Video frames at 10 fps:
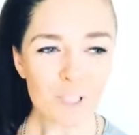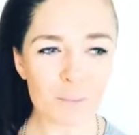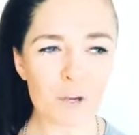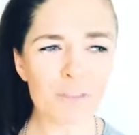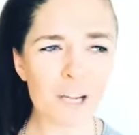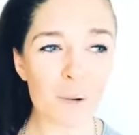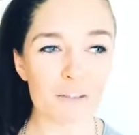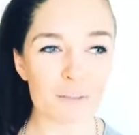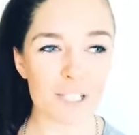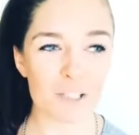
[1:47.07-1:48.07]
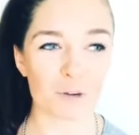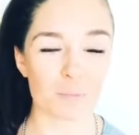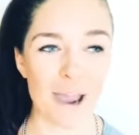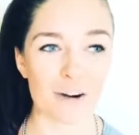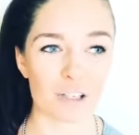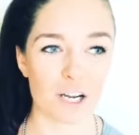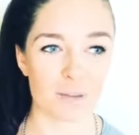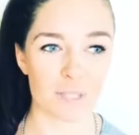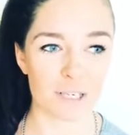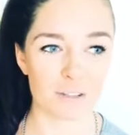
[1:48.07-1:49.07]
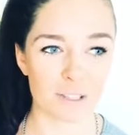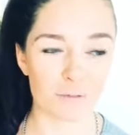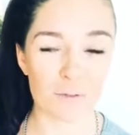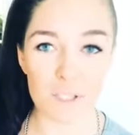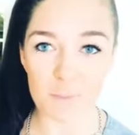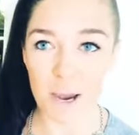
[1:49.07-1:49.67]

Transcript: moving away from these old paradigms and i think the first